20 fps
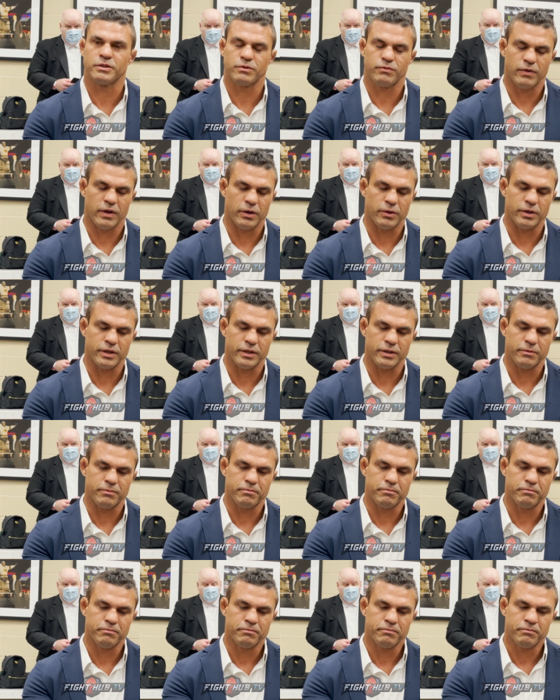is very
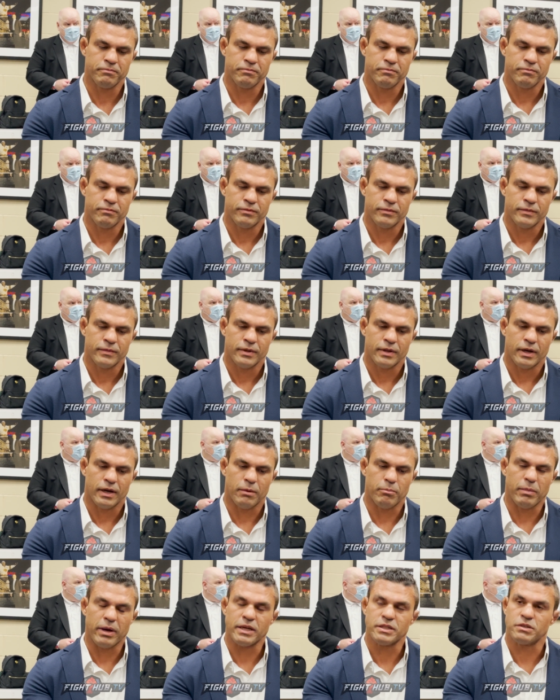
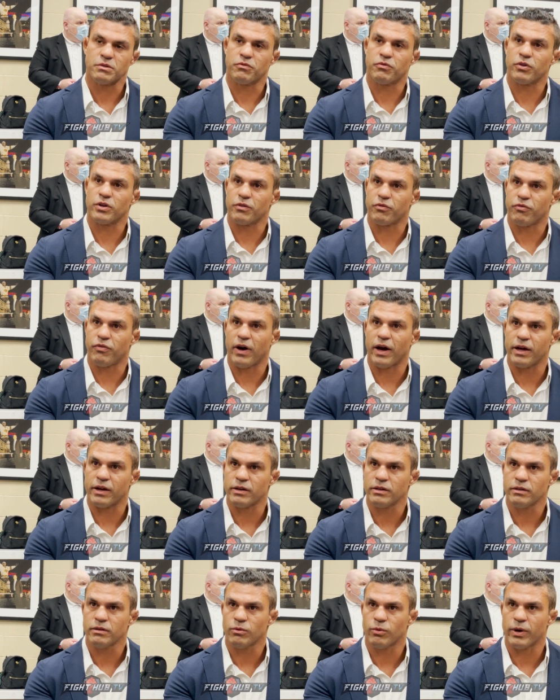amazing for the
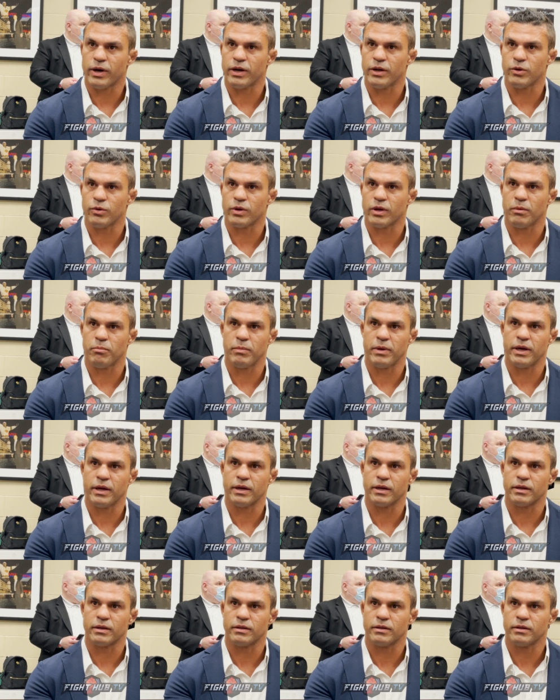fighter, where you can
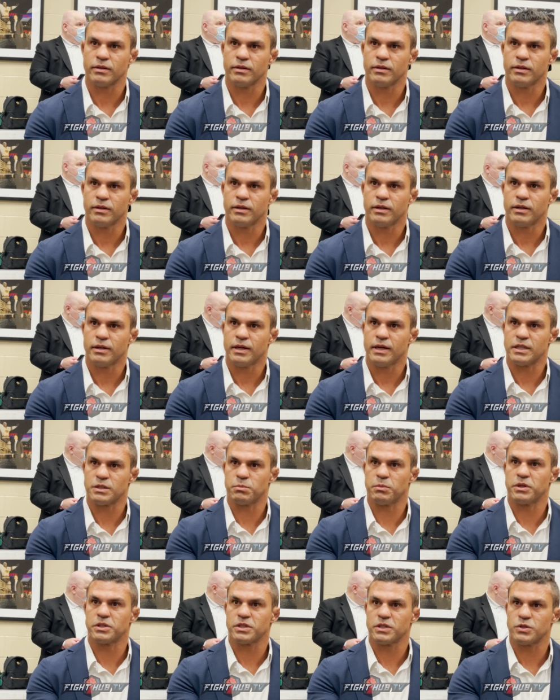make as
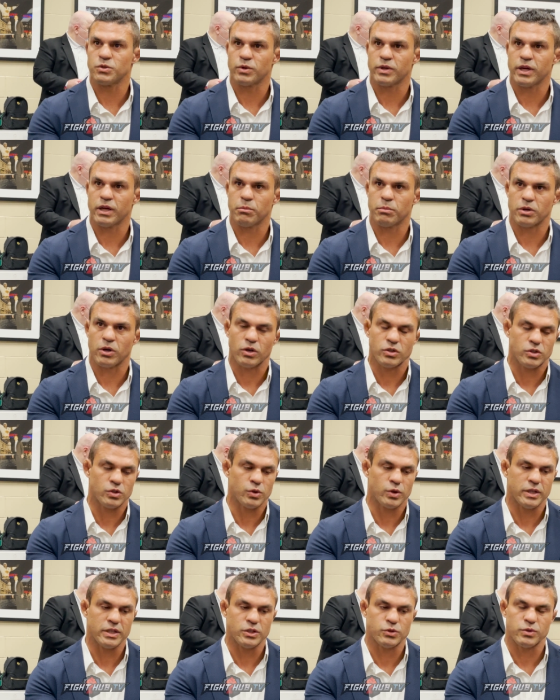much as you can, but also
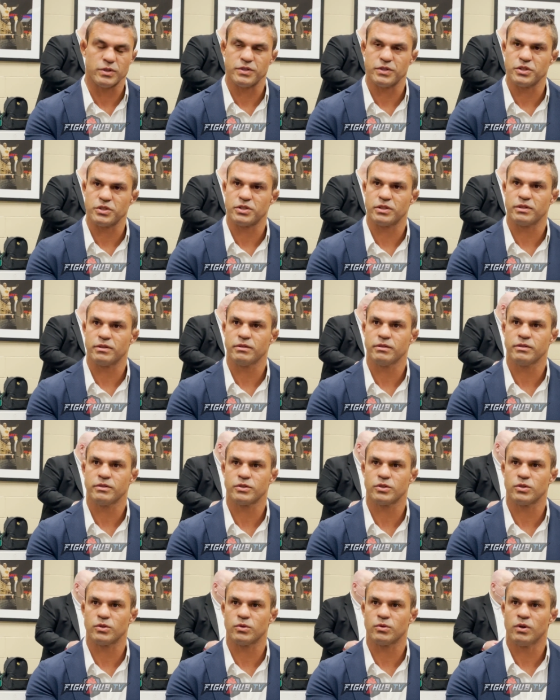you can transition.
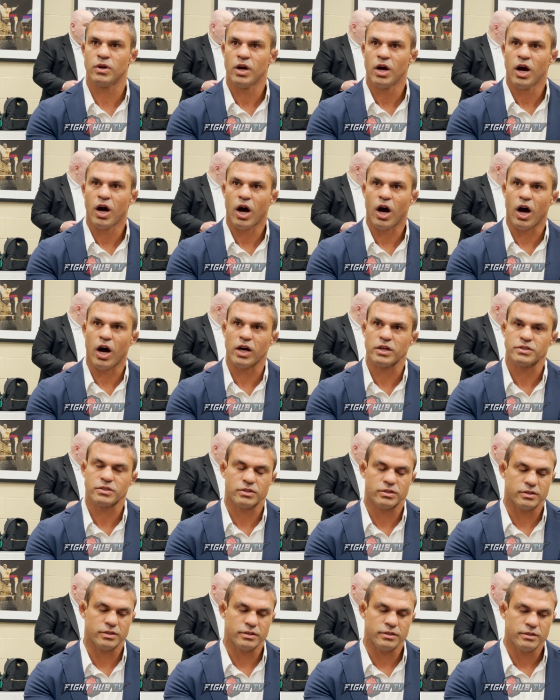So
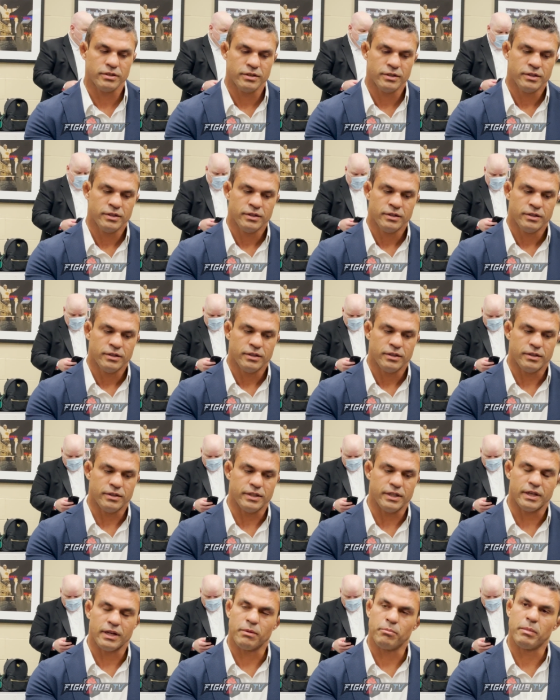Oscar
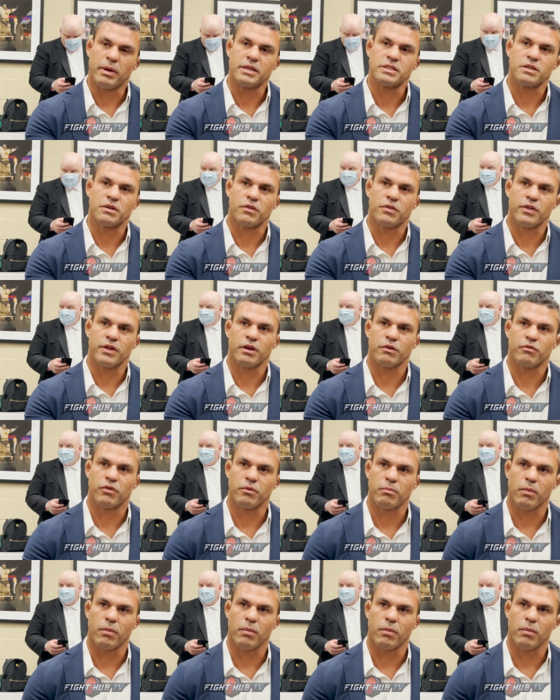did an amazing thing for